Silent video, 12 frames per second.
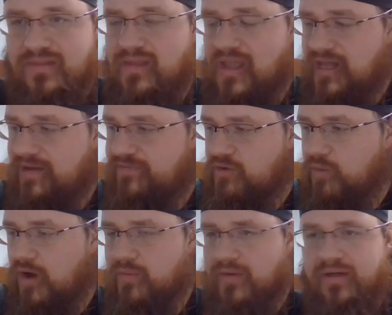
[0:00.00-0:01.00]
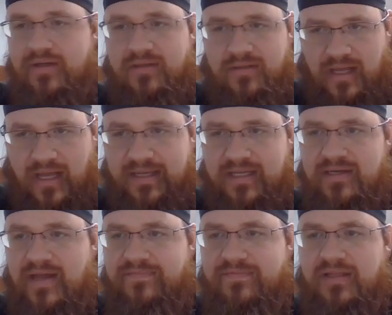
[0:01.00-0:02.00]
and if you want one i can
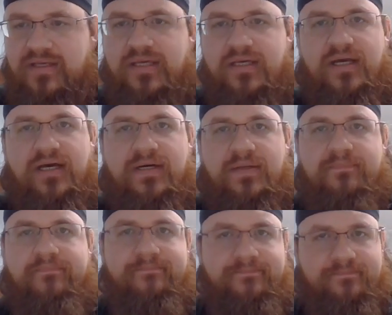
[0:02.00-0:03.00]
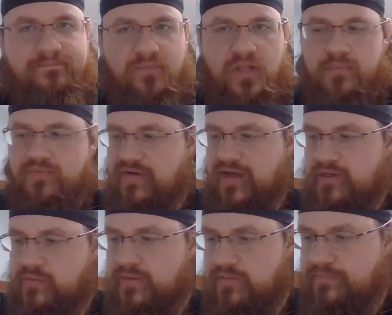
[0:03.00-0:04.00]
definitely um, you know provide you
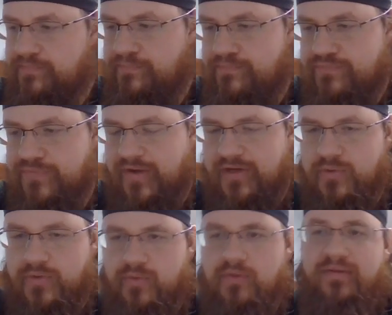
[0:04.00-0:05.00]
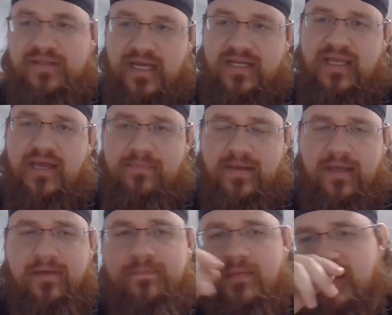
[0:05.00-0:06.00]
with provide you with one but the idea
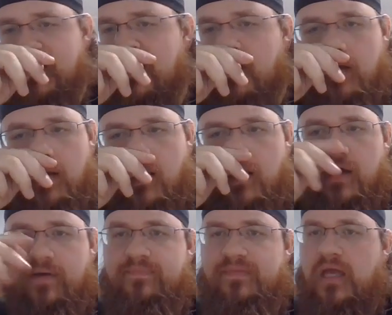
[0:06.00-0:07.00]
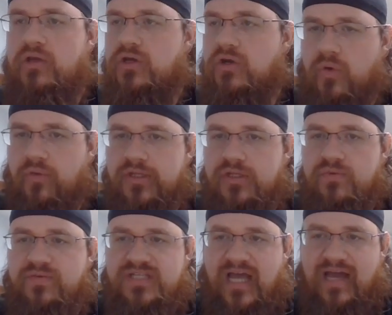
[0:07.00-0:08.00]
being uh, that you can hold the two
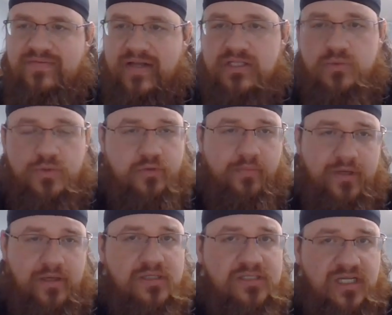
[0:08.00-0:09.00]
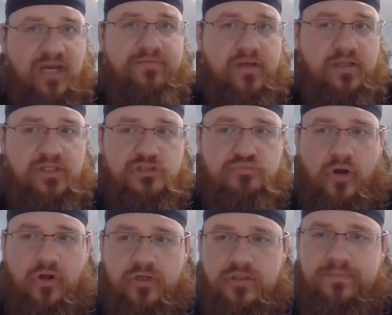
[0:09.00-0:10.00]
side vents which will be significantly
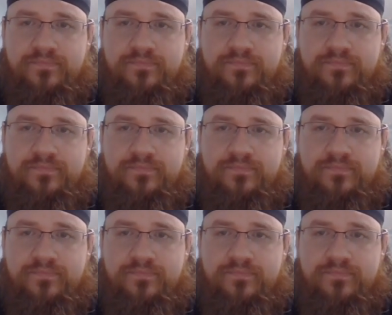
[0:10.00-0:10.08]
smaller